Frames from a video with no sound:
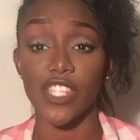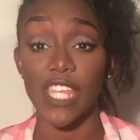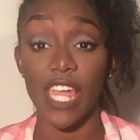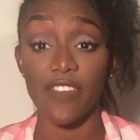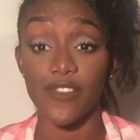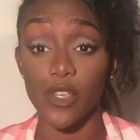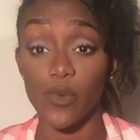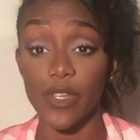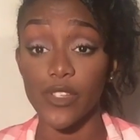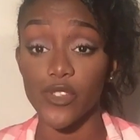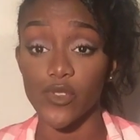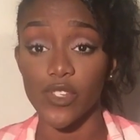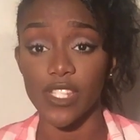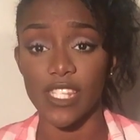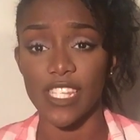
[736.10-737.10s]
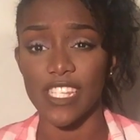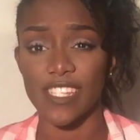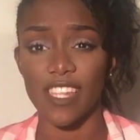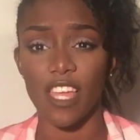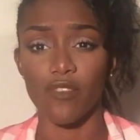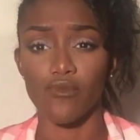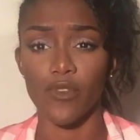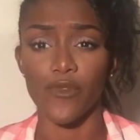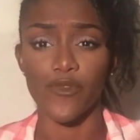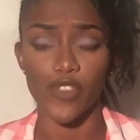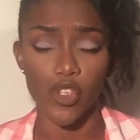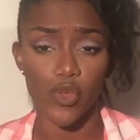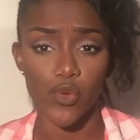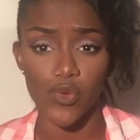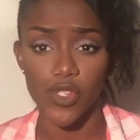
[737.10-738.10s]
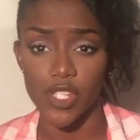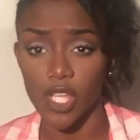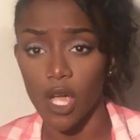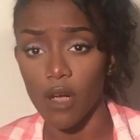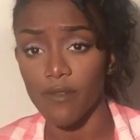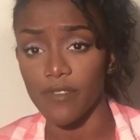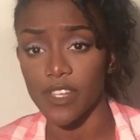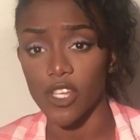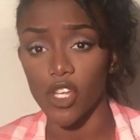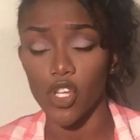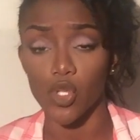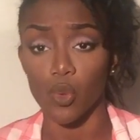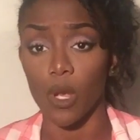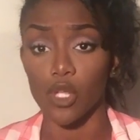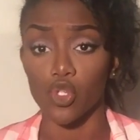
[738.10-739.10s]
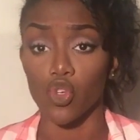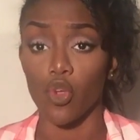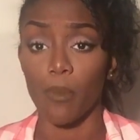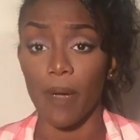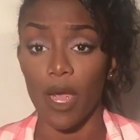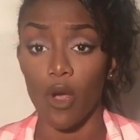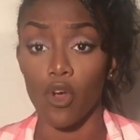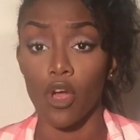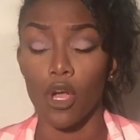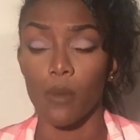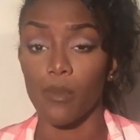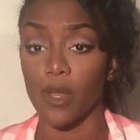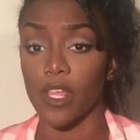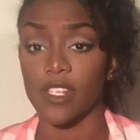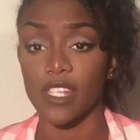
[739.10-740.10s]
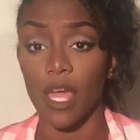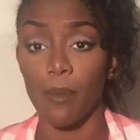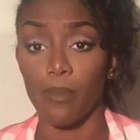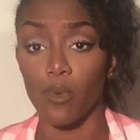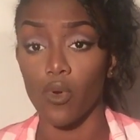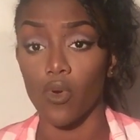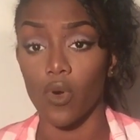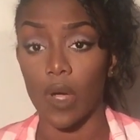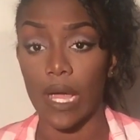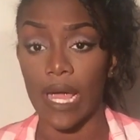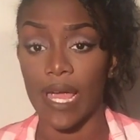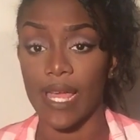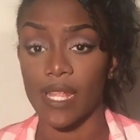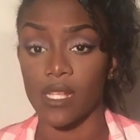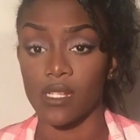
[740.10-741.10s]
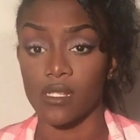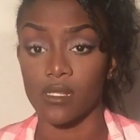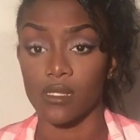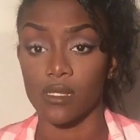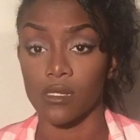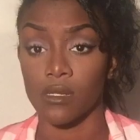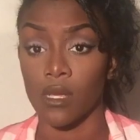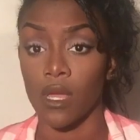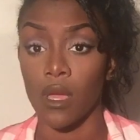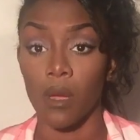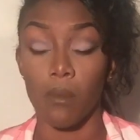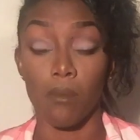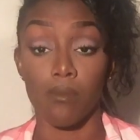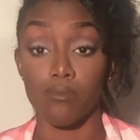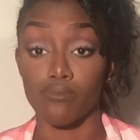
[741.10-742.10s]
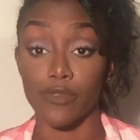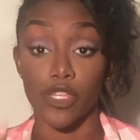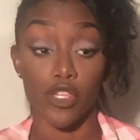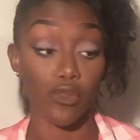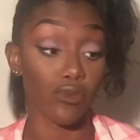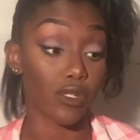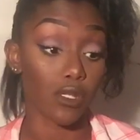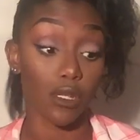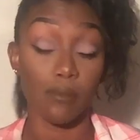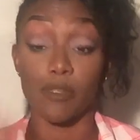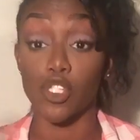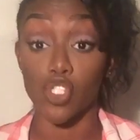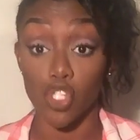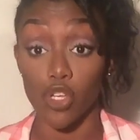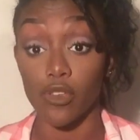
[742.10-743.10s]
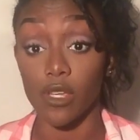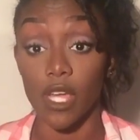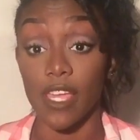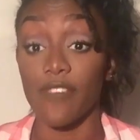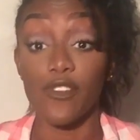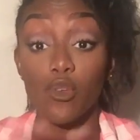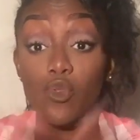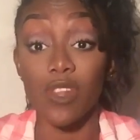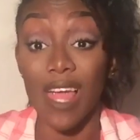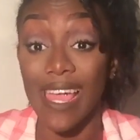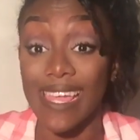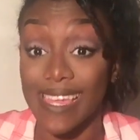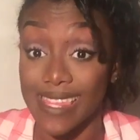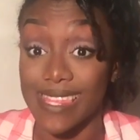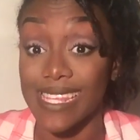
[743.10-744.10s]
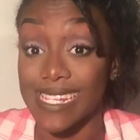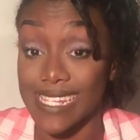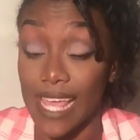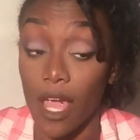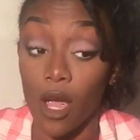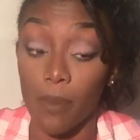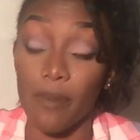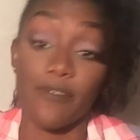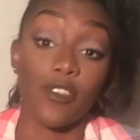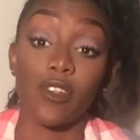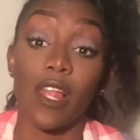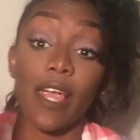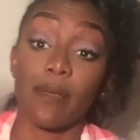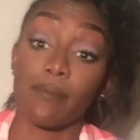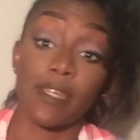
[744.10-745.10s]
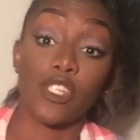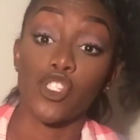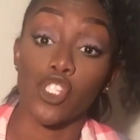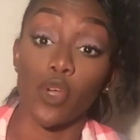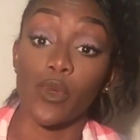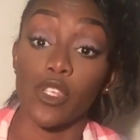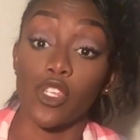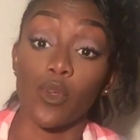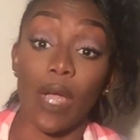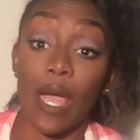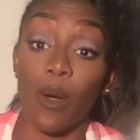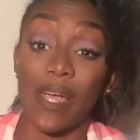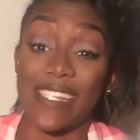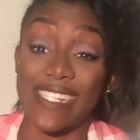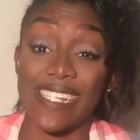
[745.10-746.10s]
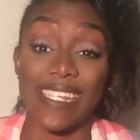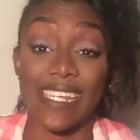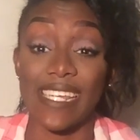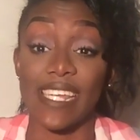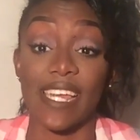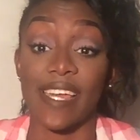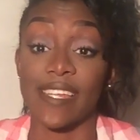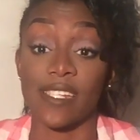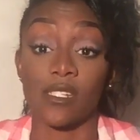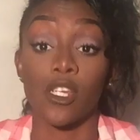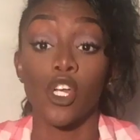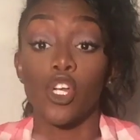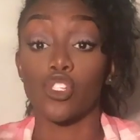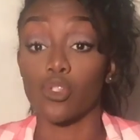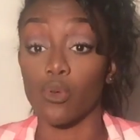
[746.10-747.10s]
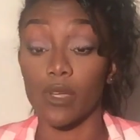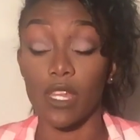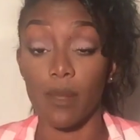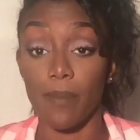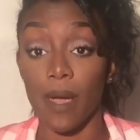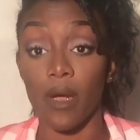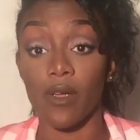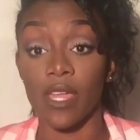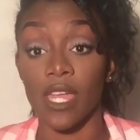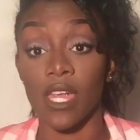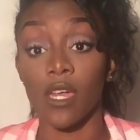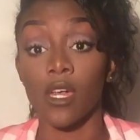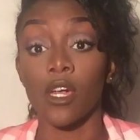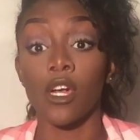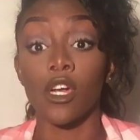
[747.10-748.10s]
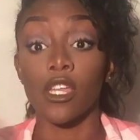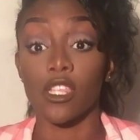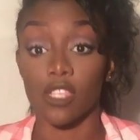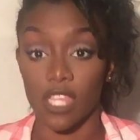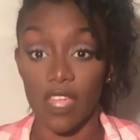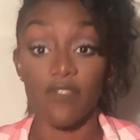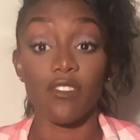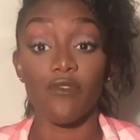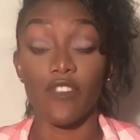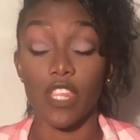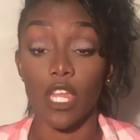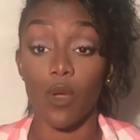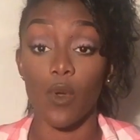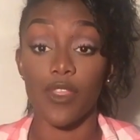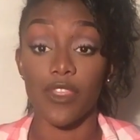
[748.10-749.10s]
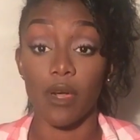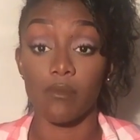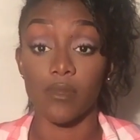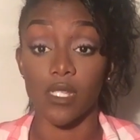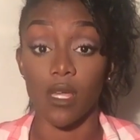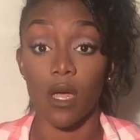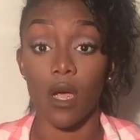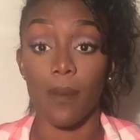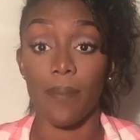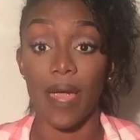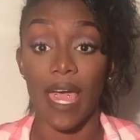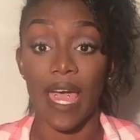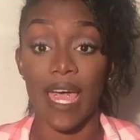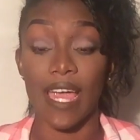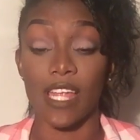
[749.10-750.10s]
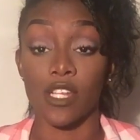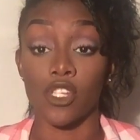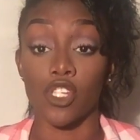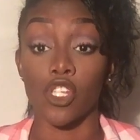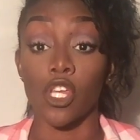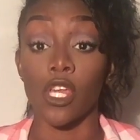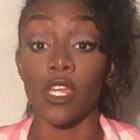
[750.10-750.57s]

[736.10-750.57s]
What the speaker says: yeah, if you enjoyed these like review style videos where I talk about products that I bought and use them and show you guys, if you like the setup, if you like me showing you how I did it and talking about it, give the video a thumbs up, and